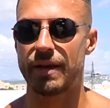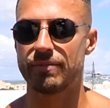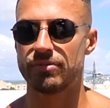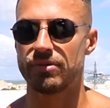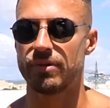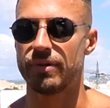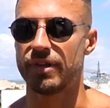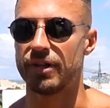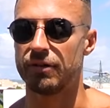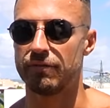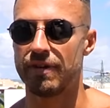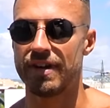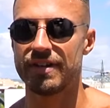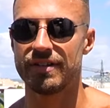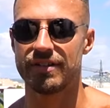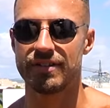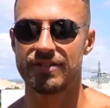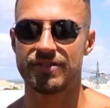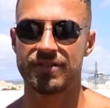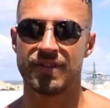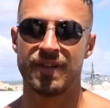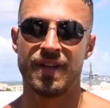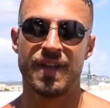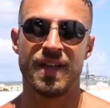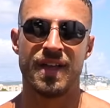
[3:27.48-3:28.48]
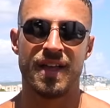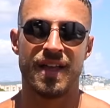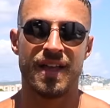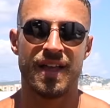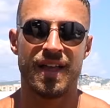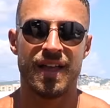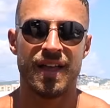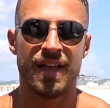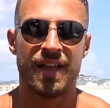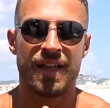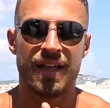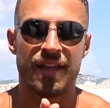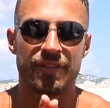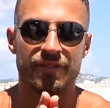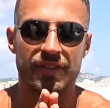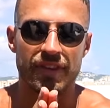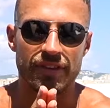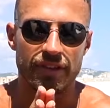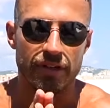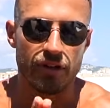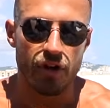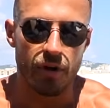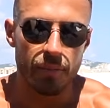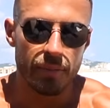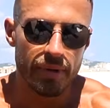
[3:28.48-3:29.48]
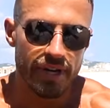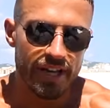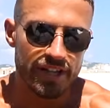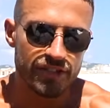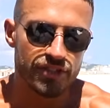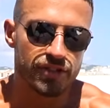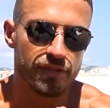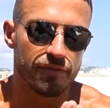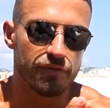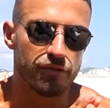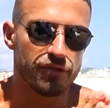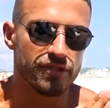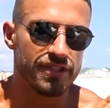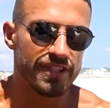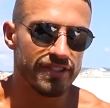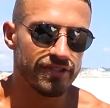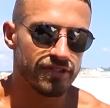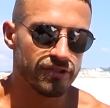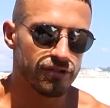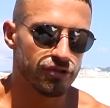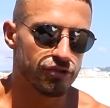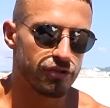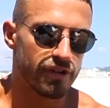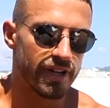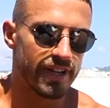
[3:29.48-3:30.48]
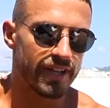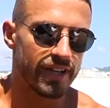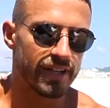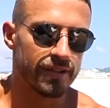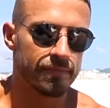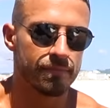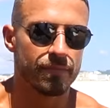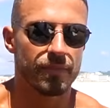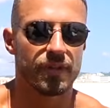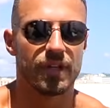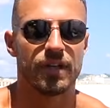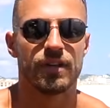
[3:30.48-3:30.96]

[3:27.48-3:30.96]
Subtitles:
absolutely horrendous, then the combination of resistance training